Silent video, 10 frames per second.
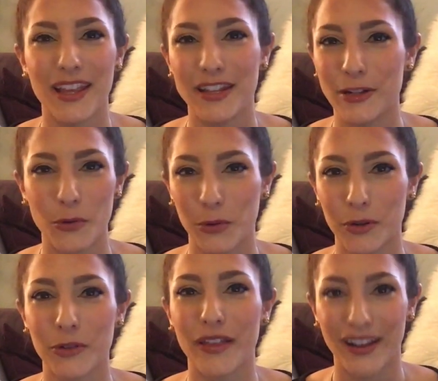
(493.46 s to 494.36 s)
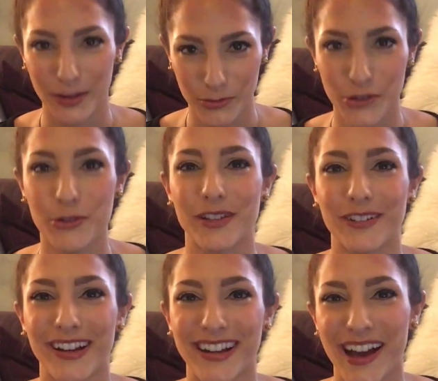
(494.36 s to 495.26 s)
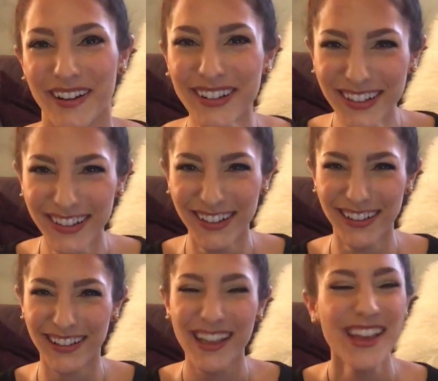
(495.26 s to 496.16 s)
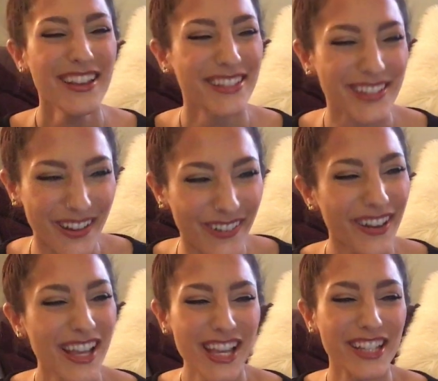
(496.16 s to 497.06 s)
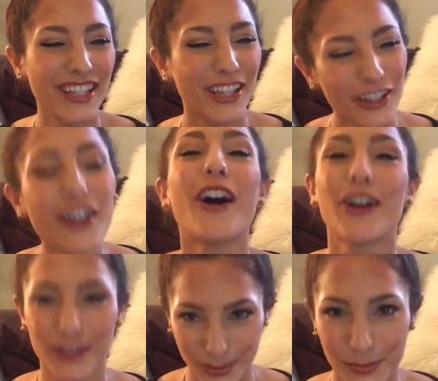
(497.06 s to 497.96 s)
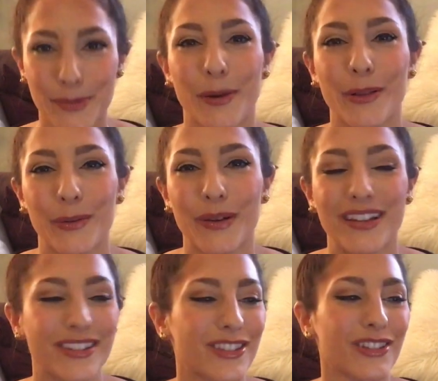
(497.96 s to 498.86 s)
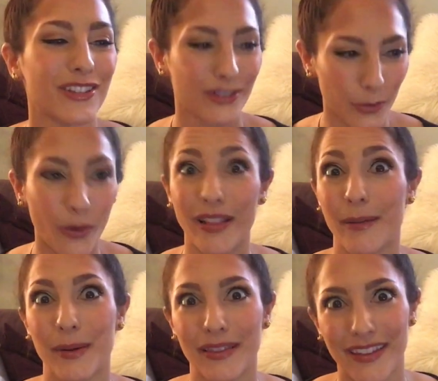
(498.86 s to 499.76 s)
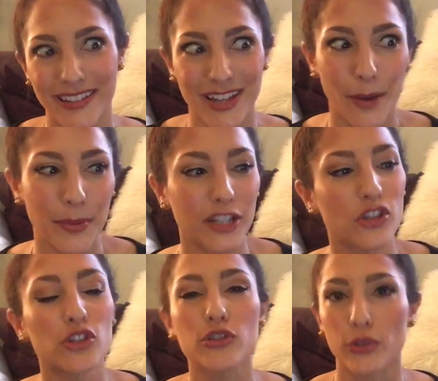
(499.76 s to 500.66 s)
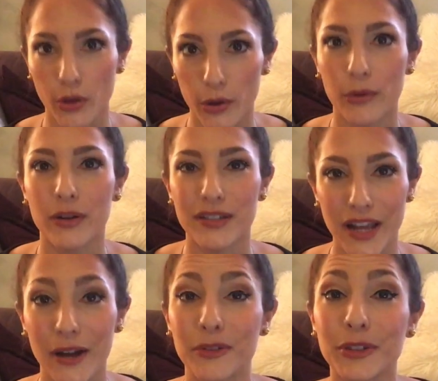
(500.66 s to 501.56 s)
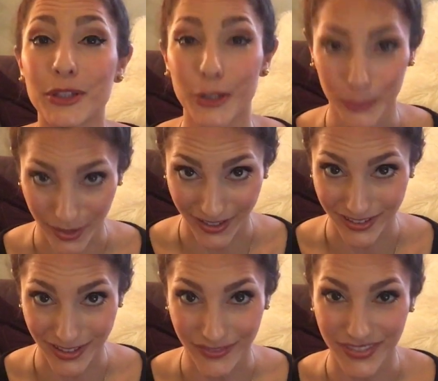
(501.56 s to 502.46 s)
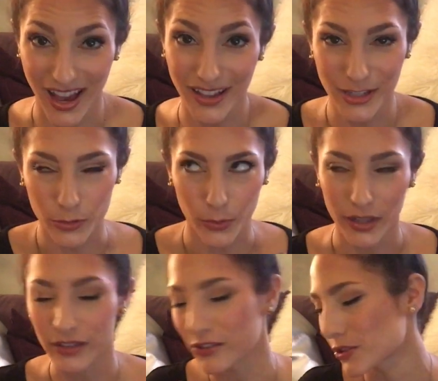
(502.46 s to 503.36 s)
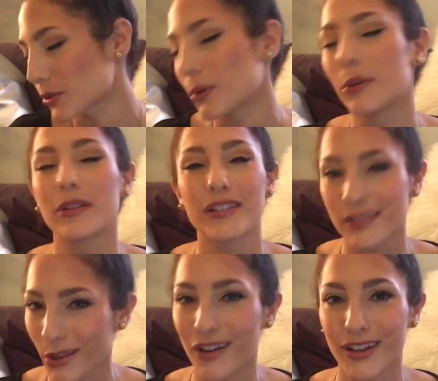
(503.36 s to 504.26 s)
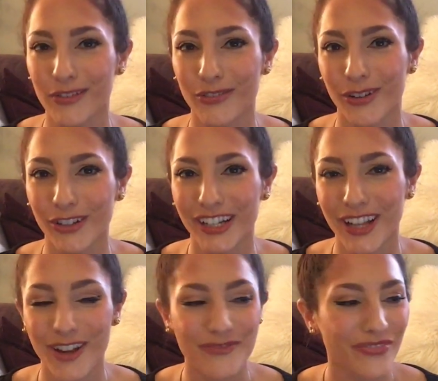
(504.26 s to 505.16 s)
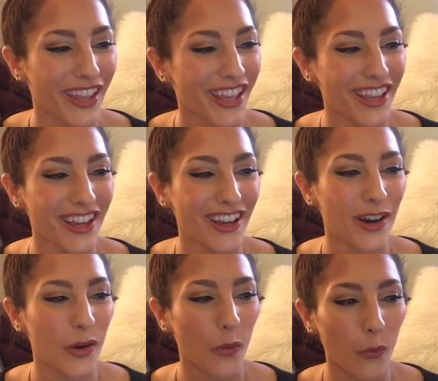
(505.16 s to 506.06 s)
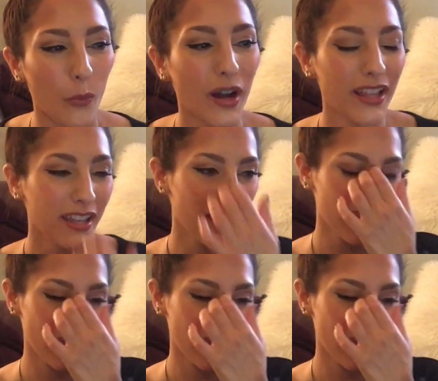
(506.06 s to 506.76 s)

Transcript: in an order that I'm choosing right now. So here are some smaller ways while I'm on that topic to slow down your pace, if that is what your soul is longing for right now. One,